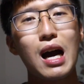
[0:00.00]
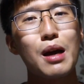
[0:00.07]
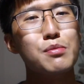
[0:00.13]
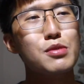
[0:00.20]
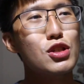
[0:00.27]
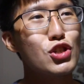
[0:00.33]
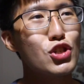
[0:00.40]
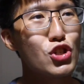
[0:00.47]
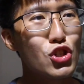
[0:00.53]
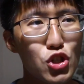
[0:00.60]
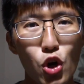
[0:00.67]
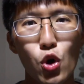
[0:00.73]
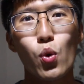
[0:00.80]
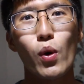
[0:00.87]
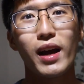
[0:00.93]
I'm
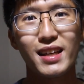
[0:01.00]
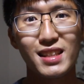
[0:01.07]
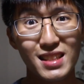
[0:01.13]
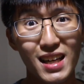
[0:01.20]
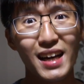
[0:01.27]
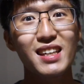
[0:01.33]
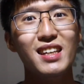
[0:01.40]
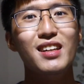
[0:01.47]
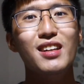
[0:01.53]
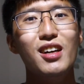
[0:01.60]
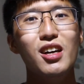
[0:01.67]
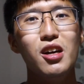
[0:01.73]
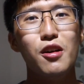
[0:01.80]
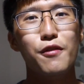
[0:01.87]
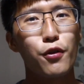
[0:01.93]
so excited
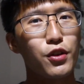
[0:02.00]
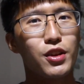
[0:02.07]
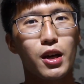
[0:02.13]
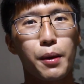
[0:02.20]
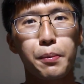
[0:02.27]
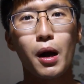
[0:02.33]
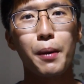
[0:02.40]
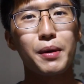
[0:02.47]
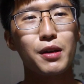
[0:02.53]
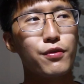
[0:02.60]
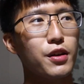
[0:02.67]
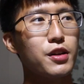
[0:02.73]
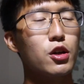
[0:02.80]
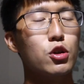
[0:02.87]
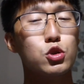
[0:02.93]
for the upcoming
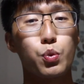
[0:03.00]
videos.